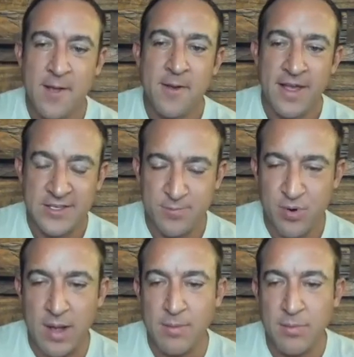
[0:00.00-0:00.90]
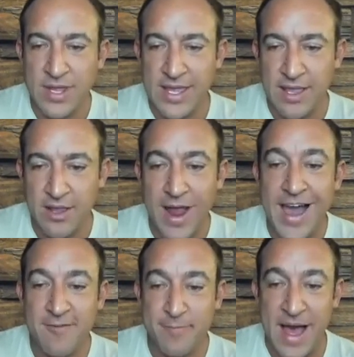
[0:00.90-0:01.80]
it's probably you're
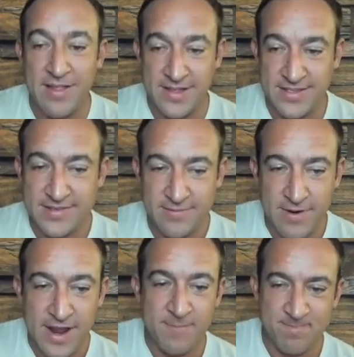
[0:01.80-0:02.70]
out of balance, right?